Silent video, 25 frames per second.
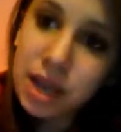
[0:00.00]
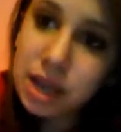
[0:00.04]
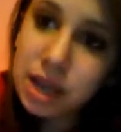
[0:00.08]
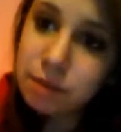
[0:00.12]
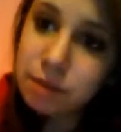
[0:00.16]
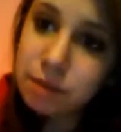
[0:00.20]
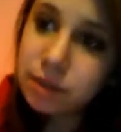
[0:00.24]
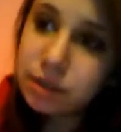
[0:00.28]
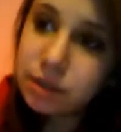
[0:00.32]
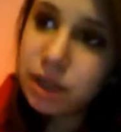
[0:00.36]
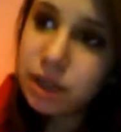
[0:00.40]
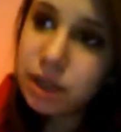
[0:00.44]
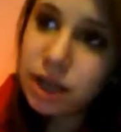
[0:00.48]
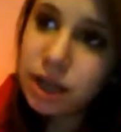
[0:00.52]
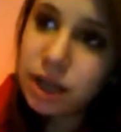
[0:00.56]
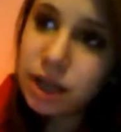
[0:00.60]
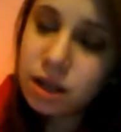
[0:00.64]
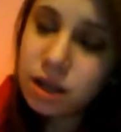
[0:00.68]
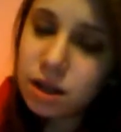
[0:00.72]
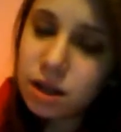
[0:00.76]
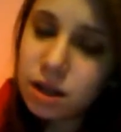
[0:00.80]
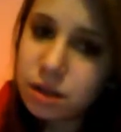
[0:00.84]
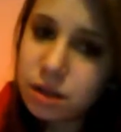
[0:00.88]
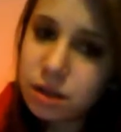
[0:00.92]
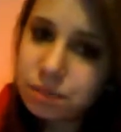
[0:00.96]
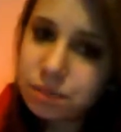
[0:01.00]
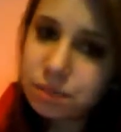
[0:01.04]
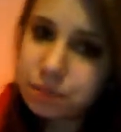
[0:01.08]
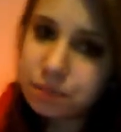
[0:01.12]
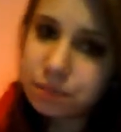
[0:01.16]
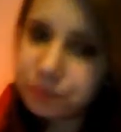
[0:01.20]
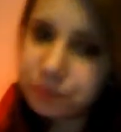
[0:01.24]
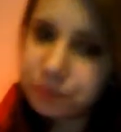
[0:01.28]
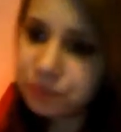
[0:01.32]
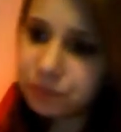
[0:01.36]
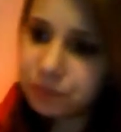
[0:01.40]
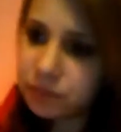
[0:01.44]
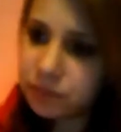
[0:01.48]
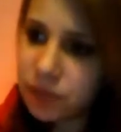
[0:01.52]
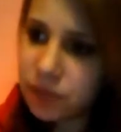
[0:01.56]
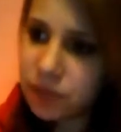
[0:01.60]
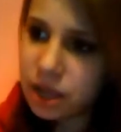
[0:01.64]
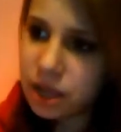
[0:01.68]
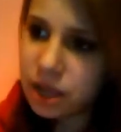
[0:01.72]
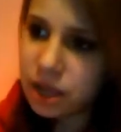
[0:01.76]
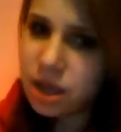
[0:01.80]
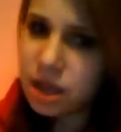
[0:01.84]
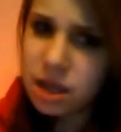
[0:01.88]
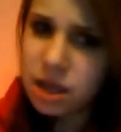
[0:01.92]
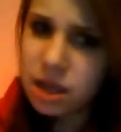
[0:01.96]
It was like,
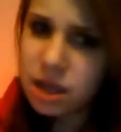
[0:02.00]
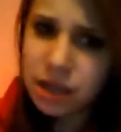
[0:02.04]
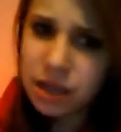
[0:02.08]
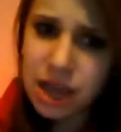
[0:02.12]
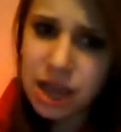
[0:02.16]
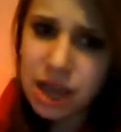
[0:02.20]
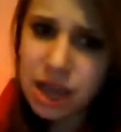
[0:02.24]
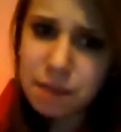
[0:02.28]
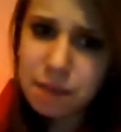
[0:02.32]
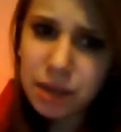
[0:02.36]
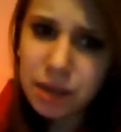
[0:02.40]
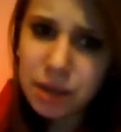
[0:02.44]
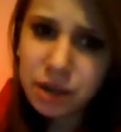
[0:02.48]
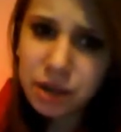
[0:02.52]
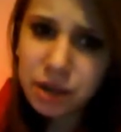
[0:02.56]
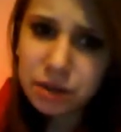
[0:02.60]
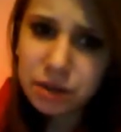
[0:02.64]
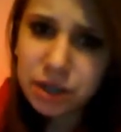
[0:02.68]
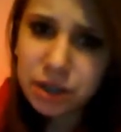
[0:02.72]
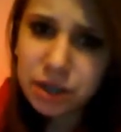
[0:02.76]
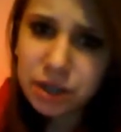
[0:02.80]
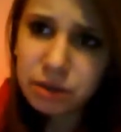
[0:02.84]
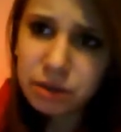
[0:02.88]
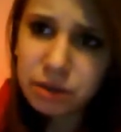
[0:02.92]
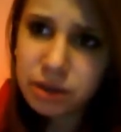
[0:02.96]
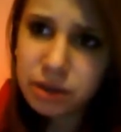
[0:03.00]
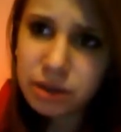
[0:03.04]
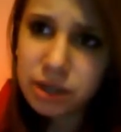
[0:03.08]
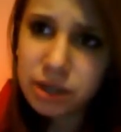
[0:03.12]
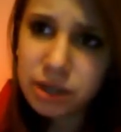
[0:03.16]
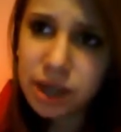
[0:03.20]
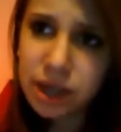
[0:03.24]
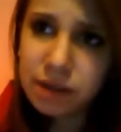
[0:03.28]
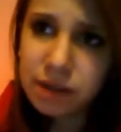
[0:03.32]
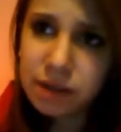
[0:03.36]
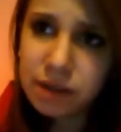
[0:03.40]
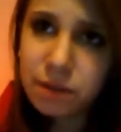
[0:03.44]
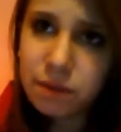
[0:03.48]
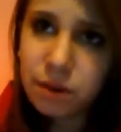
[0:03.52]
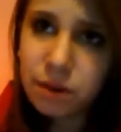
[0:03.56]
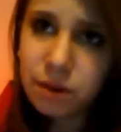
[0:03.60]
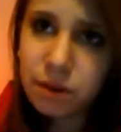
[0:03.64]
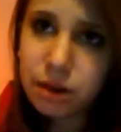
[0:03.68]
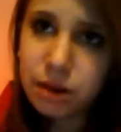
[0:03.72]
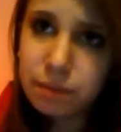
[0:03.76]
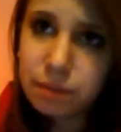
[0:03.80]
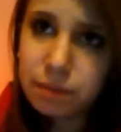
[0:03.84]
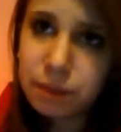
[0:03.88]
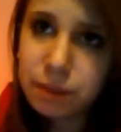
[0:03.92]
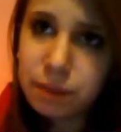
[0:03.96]
the camp I go to is like
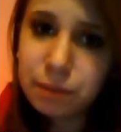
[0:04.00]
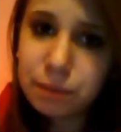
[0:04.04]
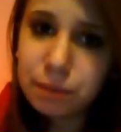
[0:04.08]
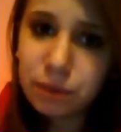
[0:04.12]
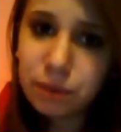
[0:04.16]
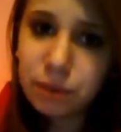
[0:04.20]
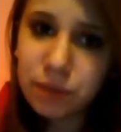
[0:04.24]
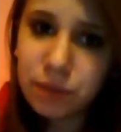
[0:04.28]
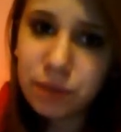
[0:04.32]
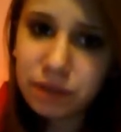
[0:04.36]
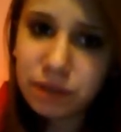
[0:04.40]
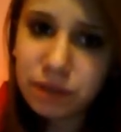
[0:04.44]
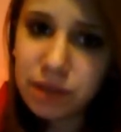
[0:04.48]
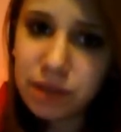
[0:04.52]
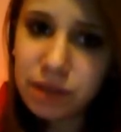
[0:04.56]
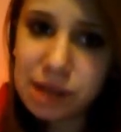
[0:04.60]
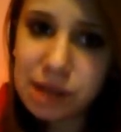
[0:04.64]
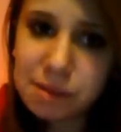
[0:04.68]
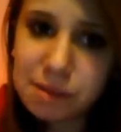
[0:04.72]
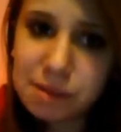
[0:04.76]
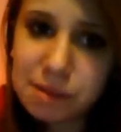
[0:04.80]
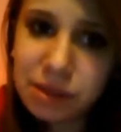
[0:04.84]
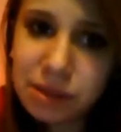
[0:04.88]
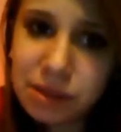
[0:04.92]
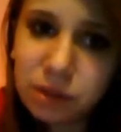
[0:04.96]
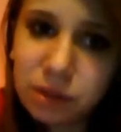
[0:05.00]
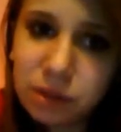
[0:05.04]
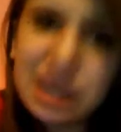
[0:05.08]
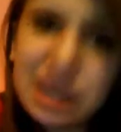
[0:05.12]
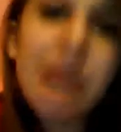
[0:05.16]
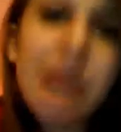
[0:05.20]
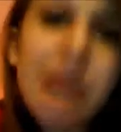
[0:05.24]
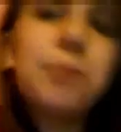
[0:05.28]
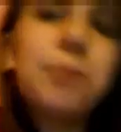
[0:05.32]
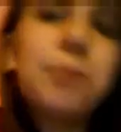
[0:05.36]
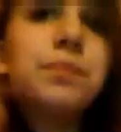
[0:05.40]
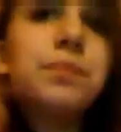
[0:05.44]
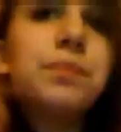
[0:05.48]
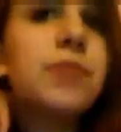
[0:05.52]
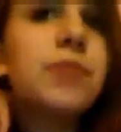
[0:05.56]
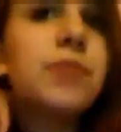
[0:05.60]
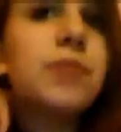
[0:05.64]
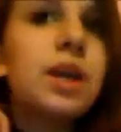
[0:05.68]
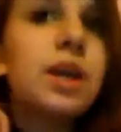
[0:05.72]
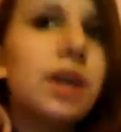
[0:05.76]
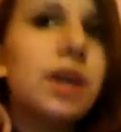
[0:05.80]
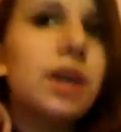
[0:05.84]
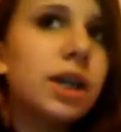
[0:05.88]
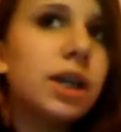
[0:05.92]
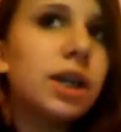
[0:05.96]
for people who live in like my little town.
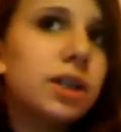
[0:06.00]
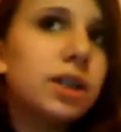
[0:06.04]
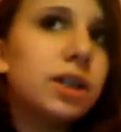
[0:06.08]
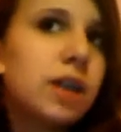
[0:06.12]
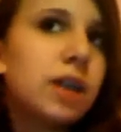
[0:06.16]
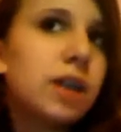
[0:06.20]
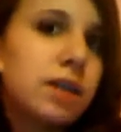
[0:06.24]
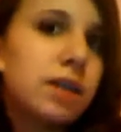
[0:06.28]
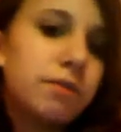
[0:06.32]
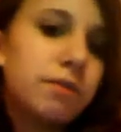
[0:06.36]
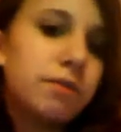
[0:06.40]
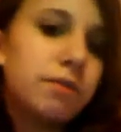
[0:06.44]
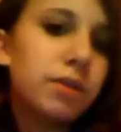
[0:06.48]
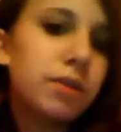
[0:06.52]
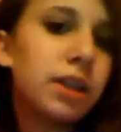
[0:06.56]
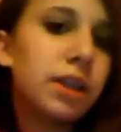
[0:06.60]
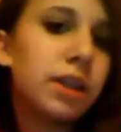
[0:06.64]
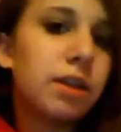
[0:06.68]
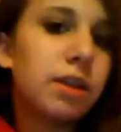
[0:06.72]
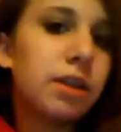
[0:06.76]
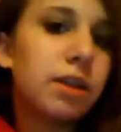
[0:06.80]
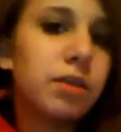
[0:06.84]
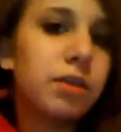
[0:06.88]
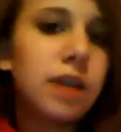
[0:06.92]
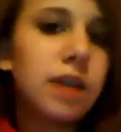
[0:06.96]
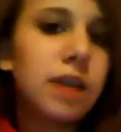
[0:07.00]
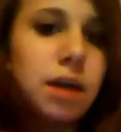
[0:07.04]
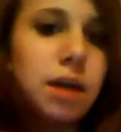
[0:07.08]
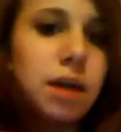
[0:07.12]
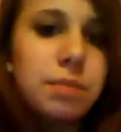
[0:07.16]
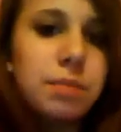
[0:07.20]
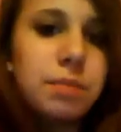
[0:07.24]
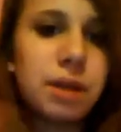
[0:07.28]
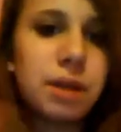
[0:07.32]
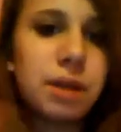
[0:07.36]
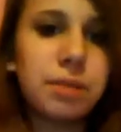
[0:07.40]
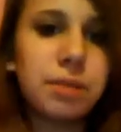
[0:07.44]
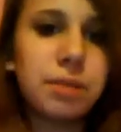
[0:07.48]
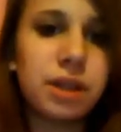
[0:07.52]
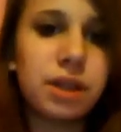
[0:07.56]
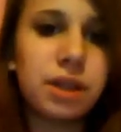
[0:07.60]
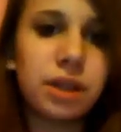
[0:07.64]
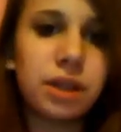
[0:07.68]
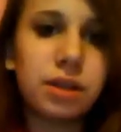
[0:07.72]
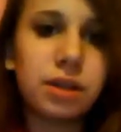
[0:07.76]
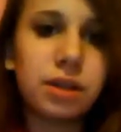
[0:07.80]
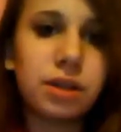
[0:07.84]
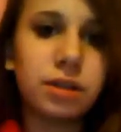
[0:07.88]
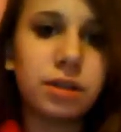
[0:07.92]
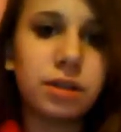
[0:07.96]
It's kind of a really little town, but I mean
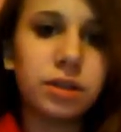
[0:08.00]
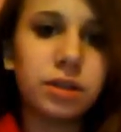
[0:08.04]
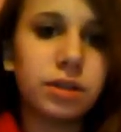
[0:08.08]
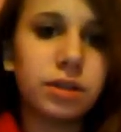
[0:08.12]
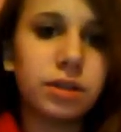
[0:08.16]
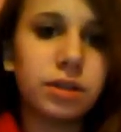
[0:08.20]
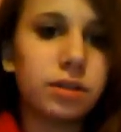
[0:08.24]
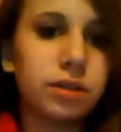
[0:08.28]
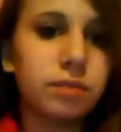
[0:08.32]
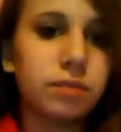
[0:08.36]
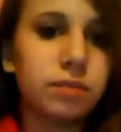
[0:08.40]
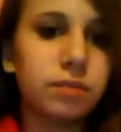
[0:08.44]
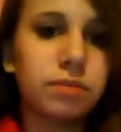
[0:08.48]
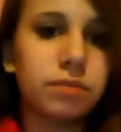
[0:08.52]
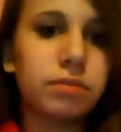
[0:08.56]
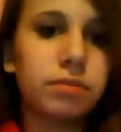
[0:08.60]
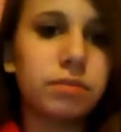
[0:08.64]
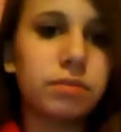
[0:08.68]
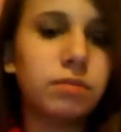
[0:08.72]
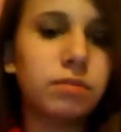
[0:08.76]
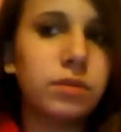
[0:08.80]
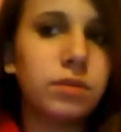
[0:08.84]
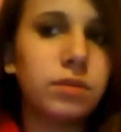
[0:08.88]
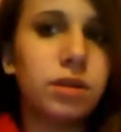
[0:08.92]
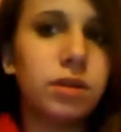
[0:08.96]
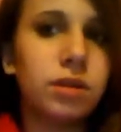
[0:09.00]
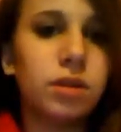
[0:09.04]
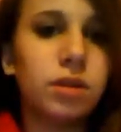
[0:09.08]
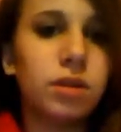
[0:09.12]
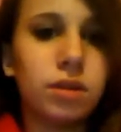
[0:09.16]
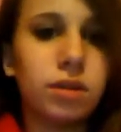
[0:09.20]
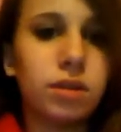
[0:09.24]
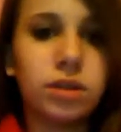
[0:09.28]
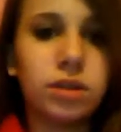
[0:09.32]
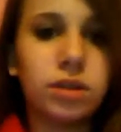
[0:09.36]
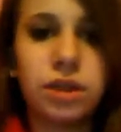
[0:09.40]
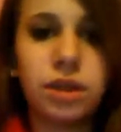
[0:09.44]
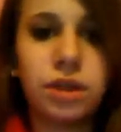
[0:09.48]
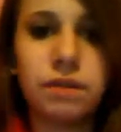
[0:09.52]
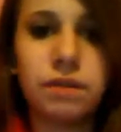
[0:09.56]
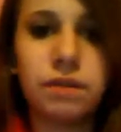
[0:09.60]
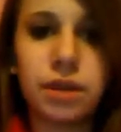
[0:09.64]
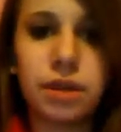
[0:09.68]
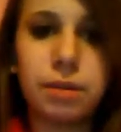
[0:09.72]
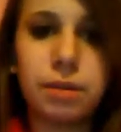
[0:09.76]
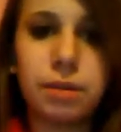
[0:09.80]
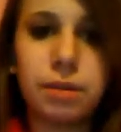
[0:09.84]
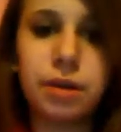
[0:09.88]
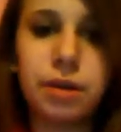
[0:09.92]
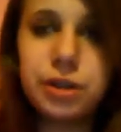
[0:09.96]
like there's a
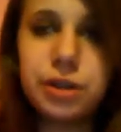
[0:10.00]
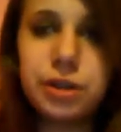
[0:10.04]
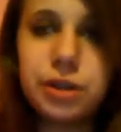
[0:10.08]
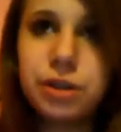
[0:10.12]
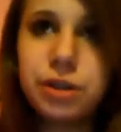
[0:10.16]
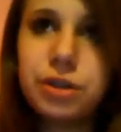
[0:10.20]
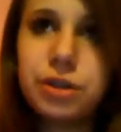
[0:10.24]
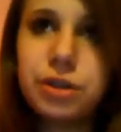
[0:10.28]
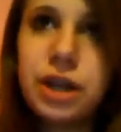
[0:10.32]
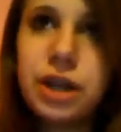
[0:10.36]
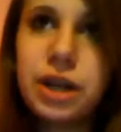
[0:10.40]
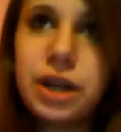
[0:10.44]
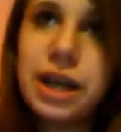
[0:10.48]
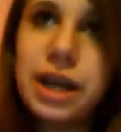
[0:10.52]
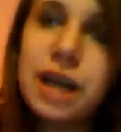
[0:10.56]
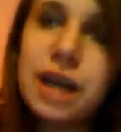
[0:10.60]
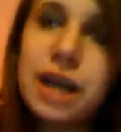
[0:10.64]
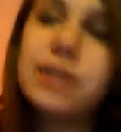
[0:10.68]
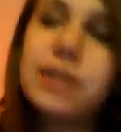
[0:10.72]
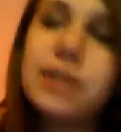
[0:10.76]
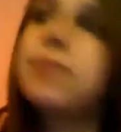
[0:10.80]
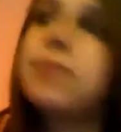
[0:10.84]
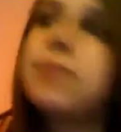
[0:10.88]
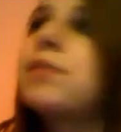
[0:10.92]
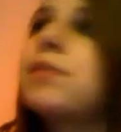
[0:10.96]
significant amount of children, I guess.